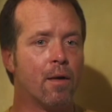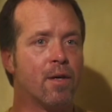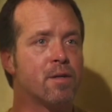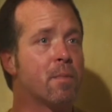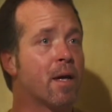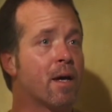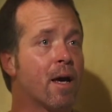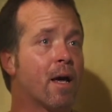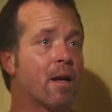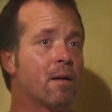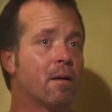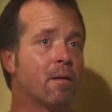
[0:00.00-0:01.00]
these men
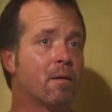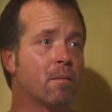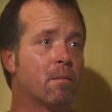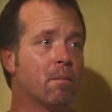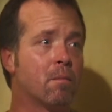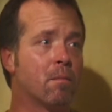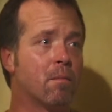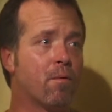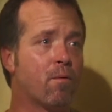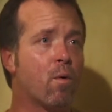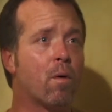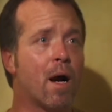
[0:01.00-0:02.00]
had
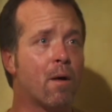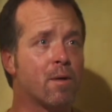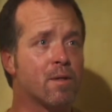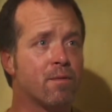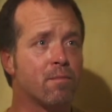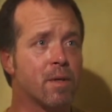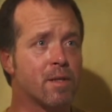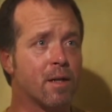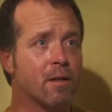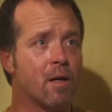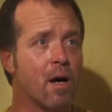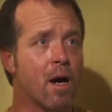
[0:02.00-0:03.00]
four hours of
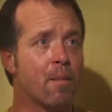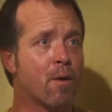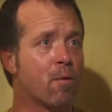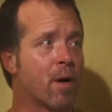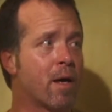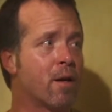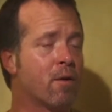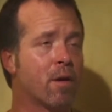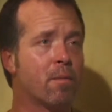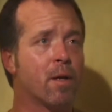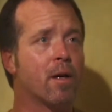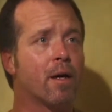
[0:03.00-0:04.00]
missing time. The radio
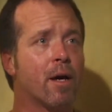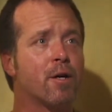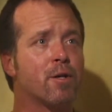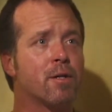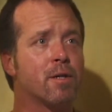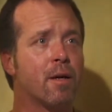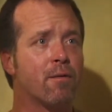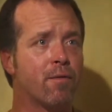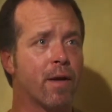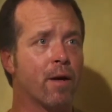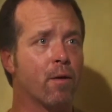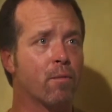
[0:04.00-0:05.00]
communication had
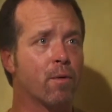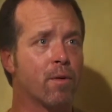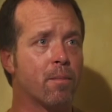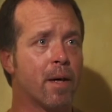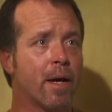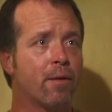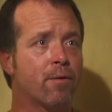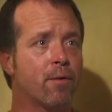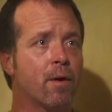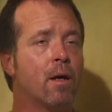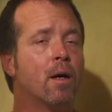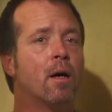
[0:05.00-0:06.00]
failed with the base.
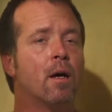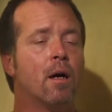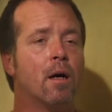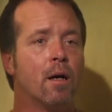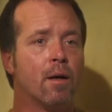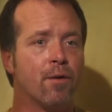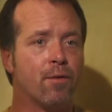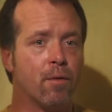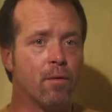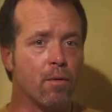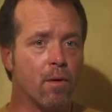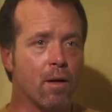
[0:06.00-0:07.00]

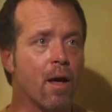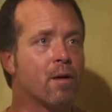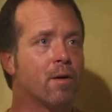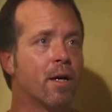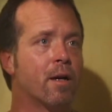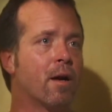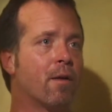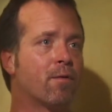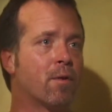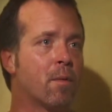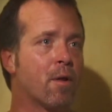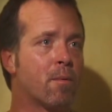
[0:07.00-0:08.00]
Luckily enough,
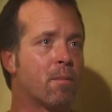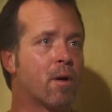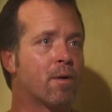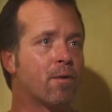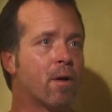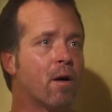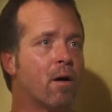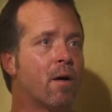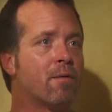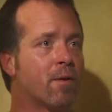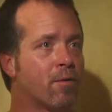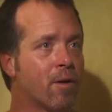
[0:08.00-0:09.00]
some other personnel
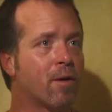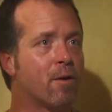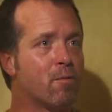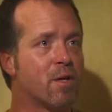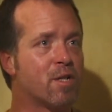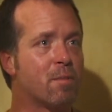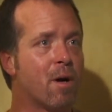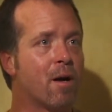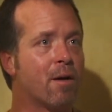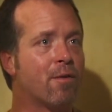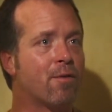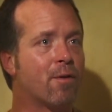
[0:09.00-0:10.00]
obviously did
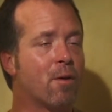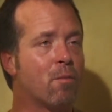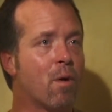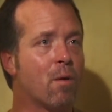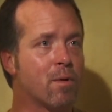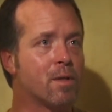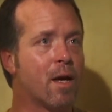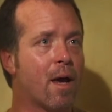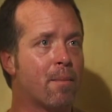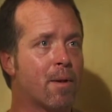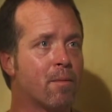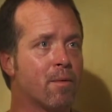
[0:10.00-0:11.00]
respond to see what was
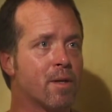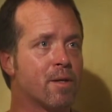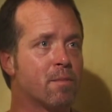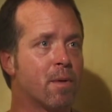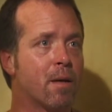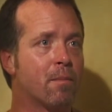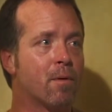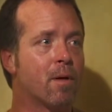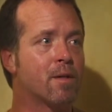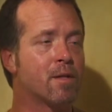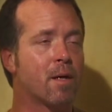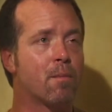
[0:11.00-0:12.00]
happening with these people,
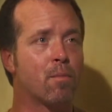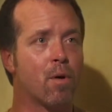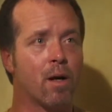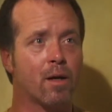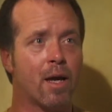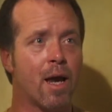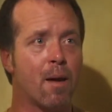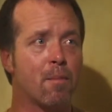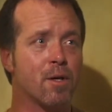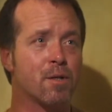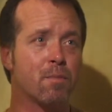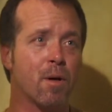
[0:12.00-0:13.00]
and some brought
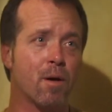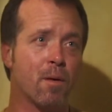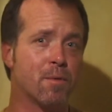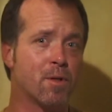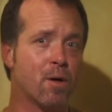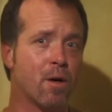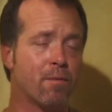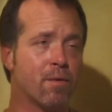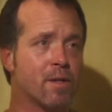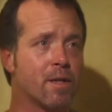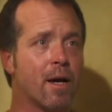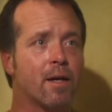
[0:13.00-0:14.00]
cameras but observed
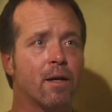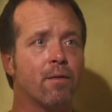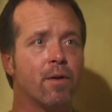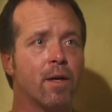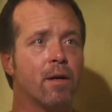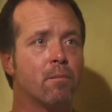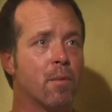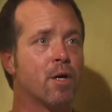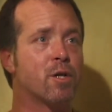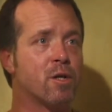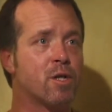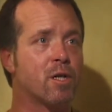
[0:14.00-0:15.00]
this activity
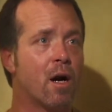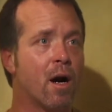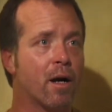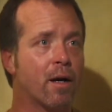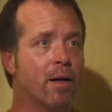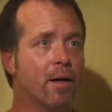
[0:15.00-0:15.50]
much in shock